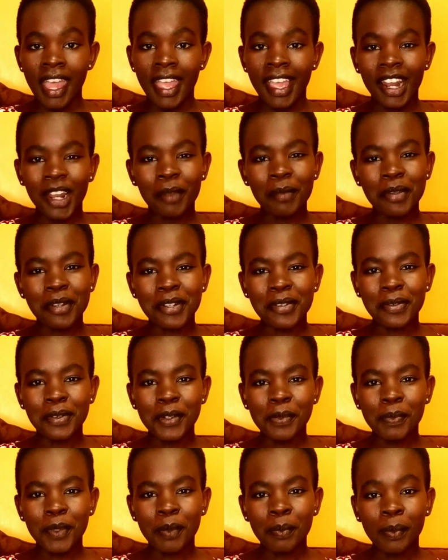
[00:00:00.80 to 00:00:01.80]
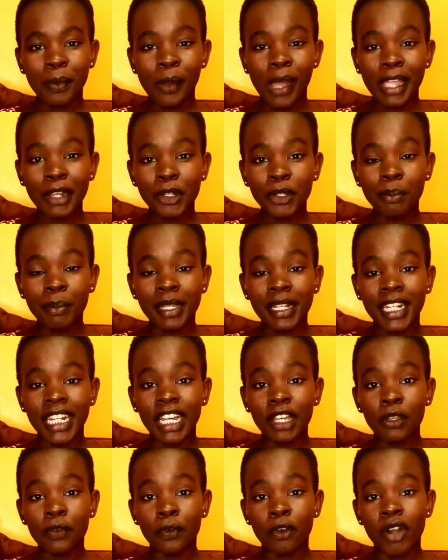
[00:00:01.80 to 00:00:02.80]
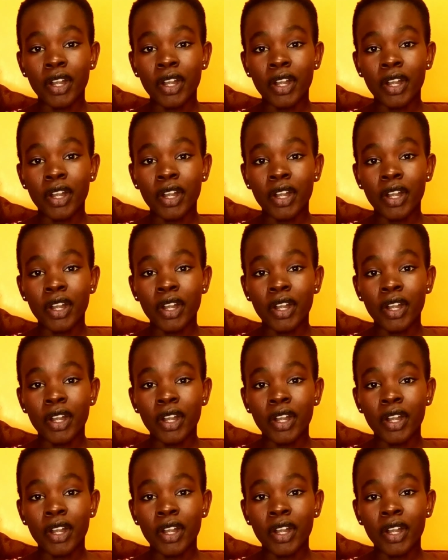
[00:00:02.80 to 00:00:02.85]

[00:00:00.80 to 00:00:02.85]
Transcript: Hello beautiful people, I know by now you've